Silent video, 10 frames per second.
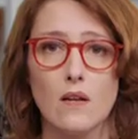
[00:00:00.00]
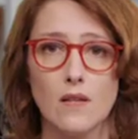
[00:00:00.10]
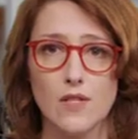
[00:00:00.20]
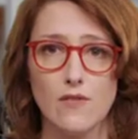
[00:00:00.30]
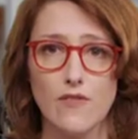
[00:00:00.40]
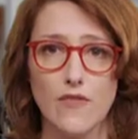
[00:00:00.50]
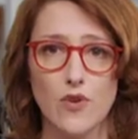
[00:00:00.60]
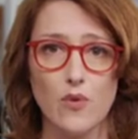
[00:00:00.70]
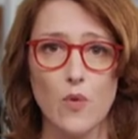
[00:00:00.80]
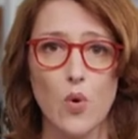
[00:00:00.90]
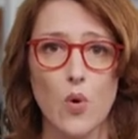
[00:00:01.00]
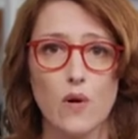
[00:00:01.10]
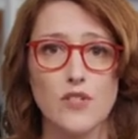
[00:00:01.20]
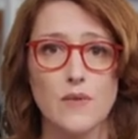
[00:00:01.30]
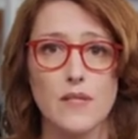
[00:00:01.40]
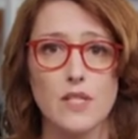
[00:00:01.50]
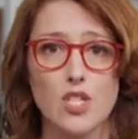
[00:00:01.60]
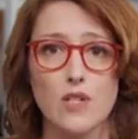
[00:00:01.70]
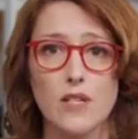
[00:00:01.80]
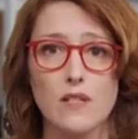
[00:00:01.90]
Lots of firms who are
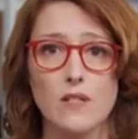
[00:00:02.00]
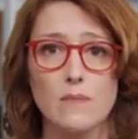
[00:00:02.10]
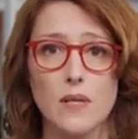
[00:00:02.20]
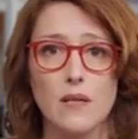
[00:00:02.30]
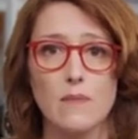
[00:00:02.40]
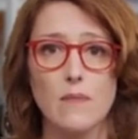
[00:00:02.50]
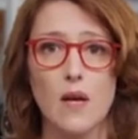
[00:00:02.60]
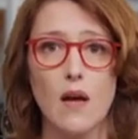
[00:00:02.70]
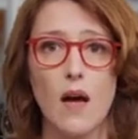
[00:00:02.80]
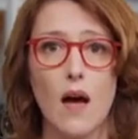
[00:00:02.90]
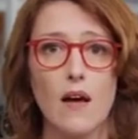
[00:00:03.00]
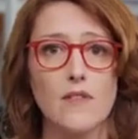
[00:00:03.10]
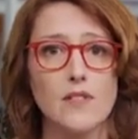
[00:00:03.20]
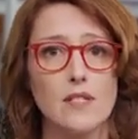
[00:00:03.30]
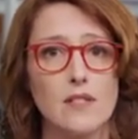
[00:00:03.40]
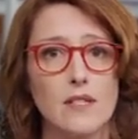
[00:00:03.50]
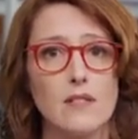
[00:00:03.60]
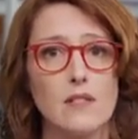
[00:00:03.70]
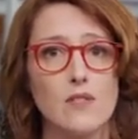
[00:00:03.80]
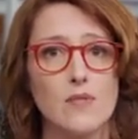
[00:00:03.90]
transitioning to BIM have the
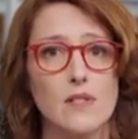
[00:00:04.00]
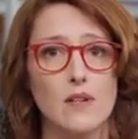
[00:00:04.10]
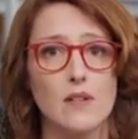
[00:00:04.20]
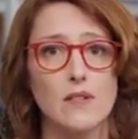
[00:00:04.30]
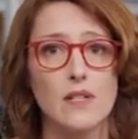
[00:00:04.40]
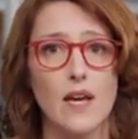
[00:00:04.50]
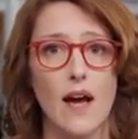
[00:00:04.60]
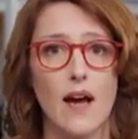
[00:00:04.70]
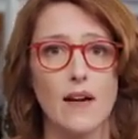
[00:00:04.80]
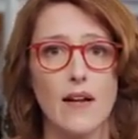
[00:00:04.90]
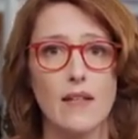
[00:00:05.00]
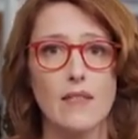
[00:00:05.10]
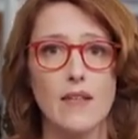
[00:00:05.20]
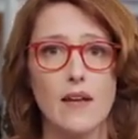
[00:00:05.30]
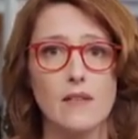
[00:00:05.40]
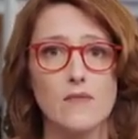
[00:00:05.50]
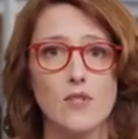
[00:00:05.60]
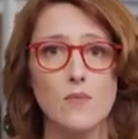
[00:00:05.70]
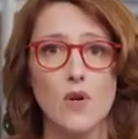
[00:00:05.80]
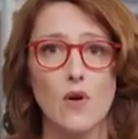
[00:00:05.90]
tendency to start on CAD and then
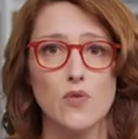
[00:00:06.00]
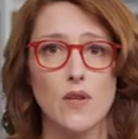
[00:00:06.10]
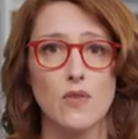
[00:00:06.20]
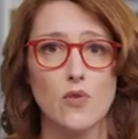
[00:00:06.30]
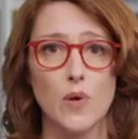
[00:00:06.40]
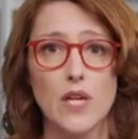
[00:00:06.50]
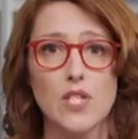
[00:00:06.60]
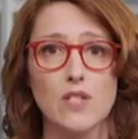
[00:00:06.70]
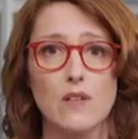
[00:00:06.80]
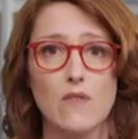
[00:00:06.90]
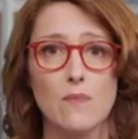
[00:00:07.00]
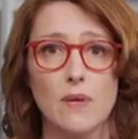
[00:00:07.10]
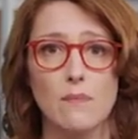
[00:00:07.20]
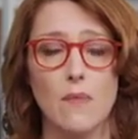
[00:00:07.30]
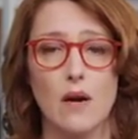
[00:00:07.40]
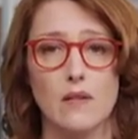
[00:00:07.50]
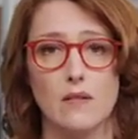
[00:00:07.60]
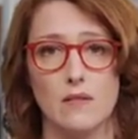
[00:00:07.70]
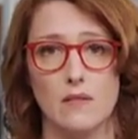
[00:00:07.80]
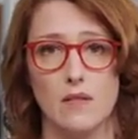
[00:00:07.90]
subcontract the creation of the BIM
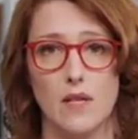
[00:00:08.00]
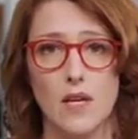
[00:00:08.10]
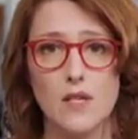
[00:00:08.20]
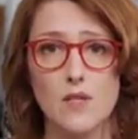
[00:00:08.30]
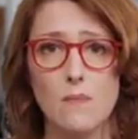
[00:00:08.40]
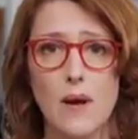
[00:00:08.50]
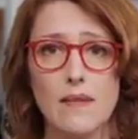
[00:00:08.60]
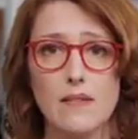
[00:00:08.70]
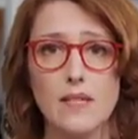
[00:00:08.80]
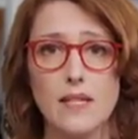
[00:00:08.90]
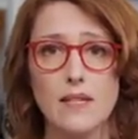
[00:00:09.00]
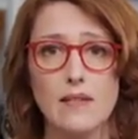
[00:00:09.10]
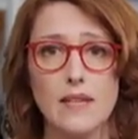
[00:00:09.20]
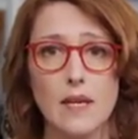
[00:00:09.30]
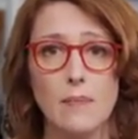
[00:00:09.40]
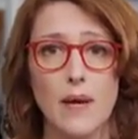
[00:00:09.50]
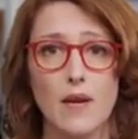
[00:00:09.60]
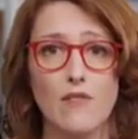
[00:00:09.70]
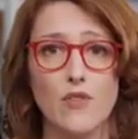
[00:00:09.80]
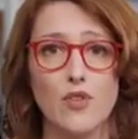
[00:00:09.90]
model. So basically, they
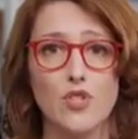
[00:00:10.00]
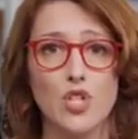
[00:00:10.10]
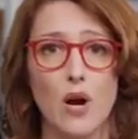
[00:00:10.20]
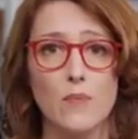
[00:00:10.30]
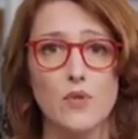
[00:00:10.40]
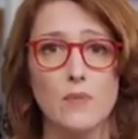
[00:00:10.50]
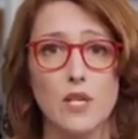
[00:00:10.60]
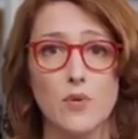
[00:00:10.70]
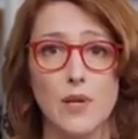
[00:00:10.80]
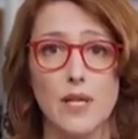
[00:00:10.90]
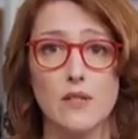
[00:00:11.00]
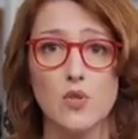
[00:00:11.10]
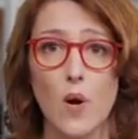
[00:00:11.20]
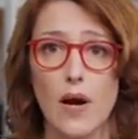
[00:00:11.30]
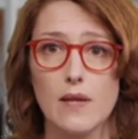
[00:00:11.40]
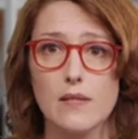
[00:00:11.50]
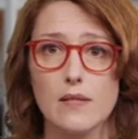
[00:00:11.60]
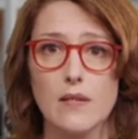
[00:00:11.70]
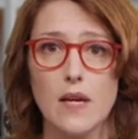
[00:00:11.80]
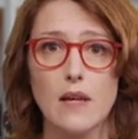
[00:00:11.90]
pay for the job to be created twice.